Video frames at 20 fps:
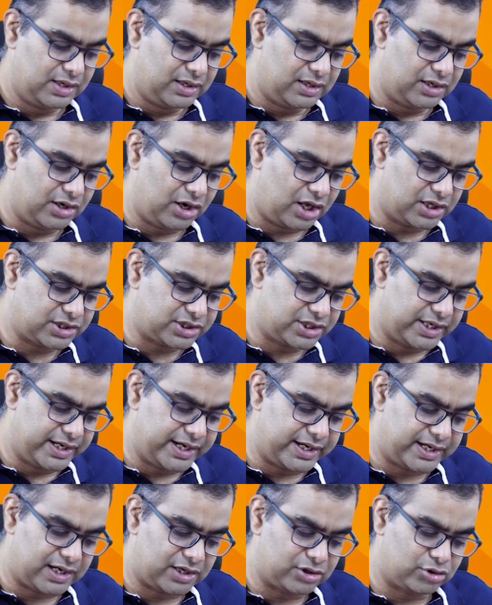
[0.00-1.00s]
Lost
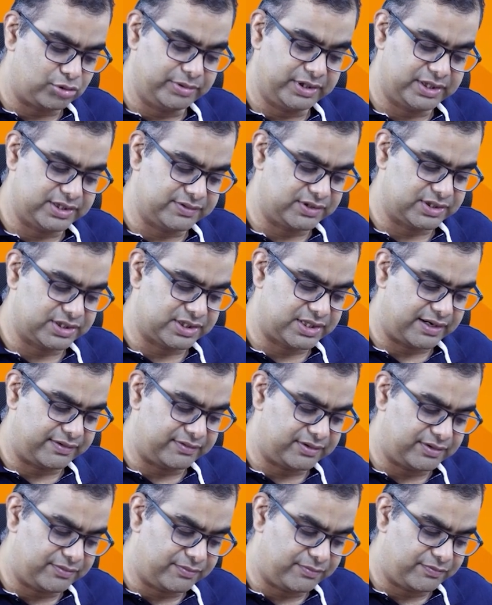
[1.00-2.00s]
data to be reverse
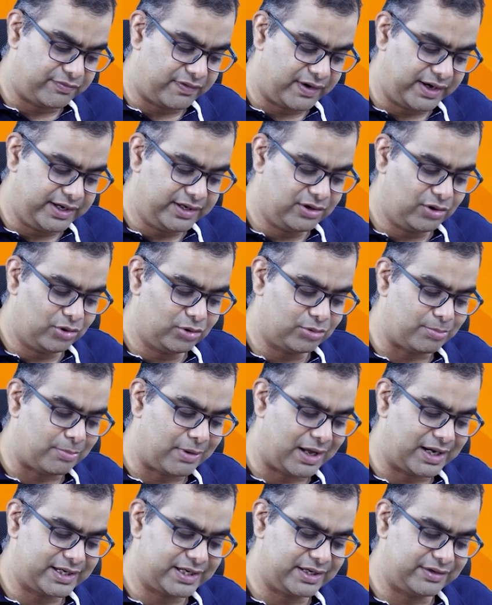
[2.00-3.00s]
derived. Find out
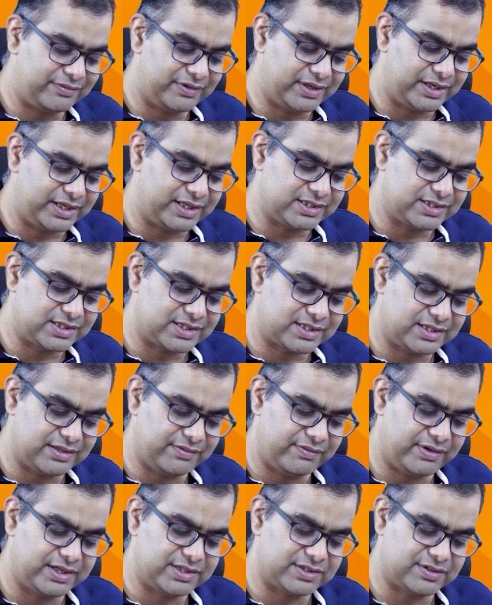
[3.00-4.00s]
market variance, the
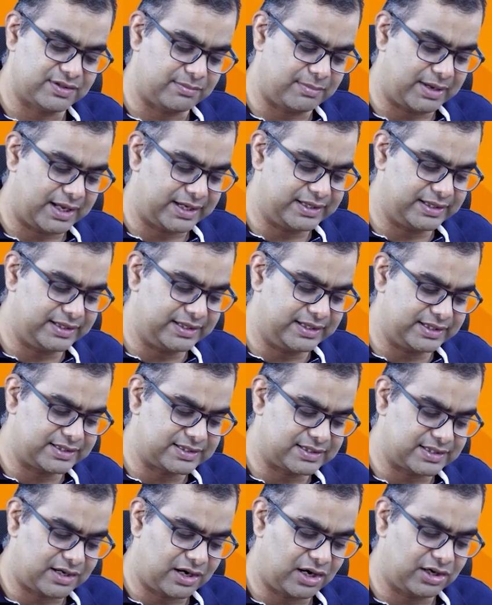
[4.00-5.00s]
variance of the market
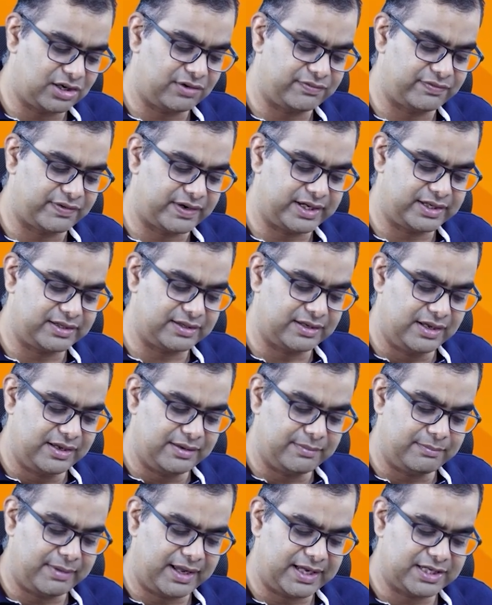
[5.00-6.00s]
index, cutoff rate,
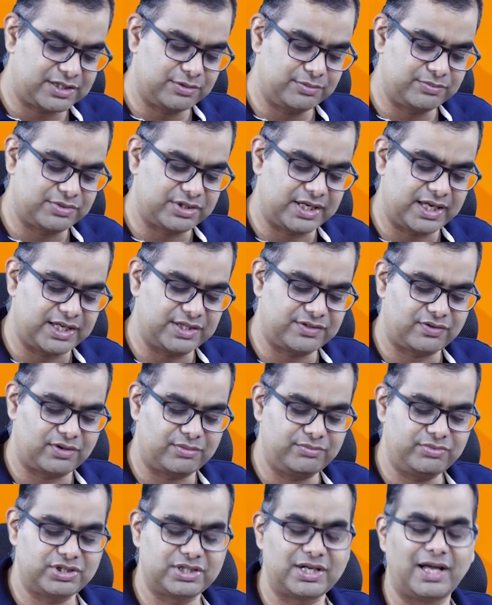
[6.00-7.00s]
maximum CIs
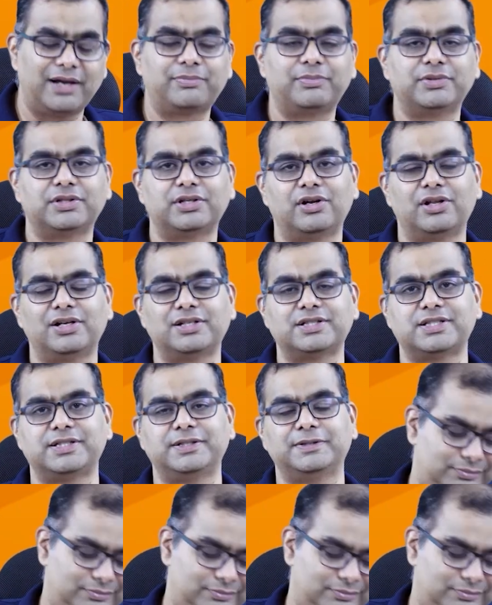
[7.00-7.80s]
from Sharpe methodology.